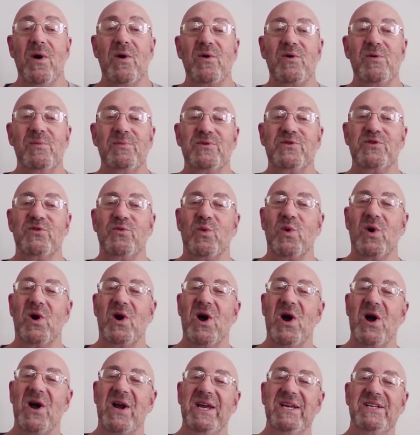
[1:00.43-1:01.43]
Welcome to the
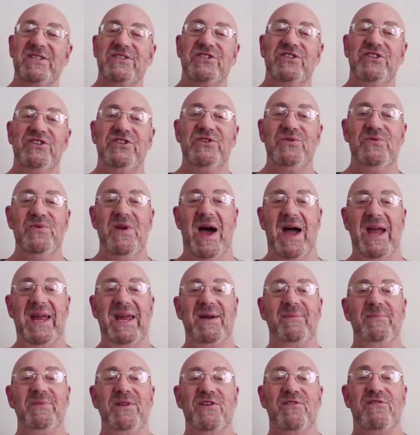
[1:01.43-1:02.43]
Warthog Institute. I
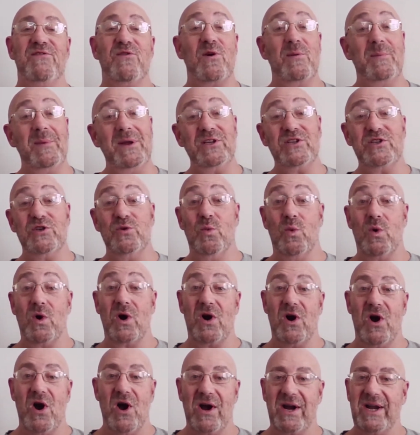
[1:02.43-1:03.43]
am the aforementioned
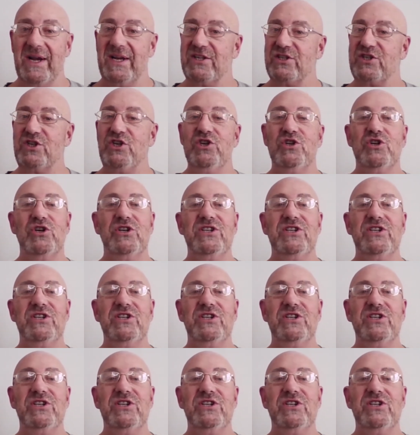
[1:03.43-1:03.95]
Warthog, and it's good